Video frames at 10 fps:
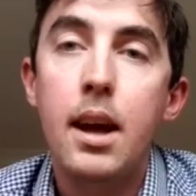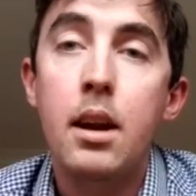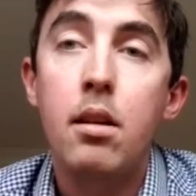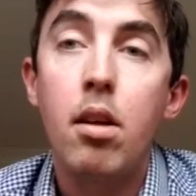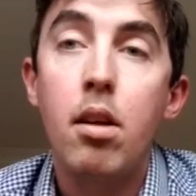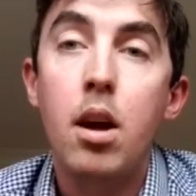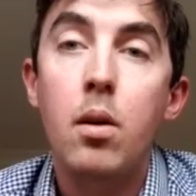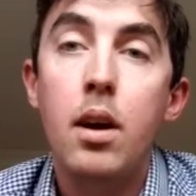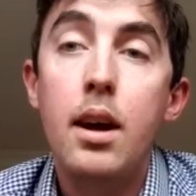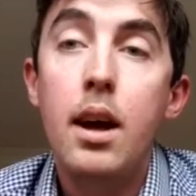And so,
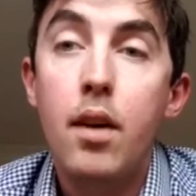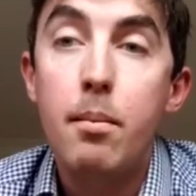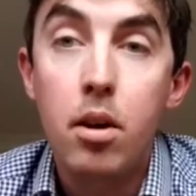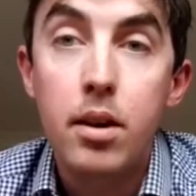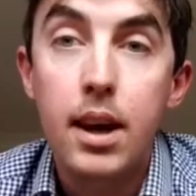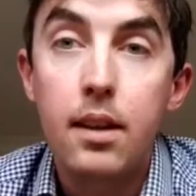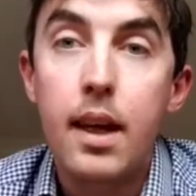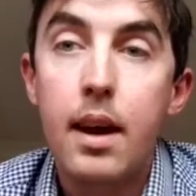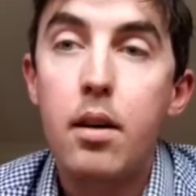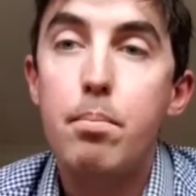if I'm lucky,
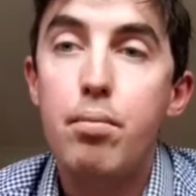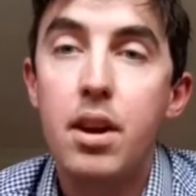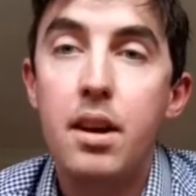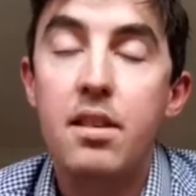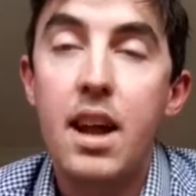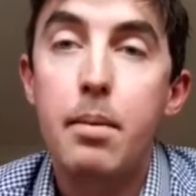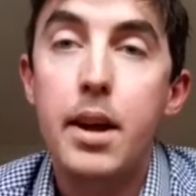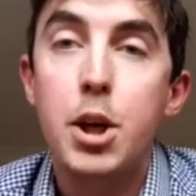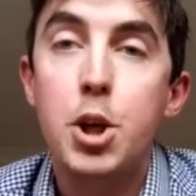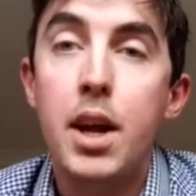they're pretty
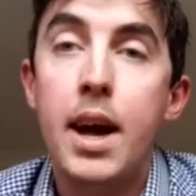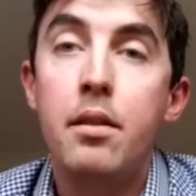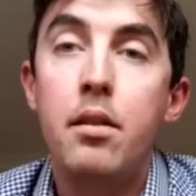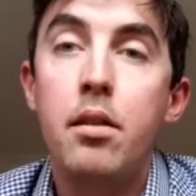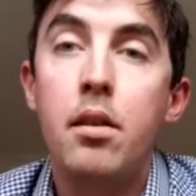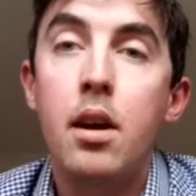established, and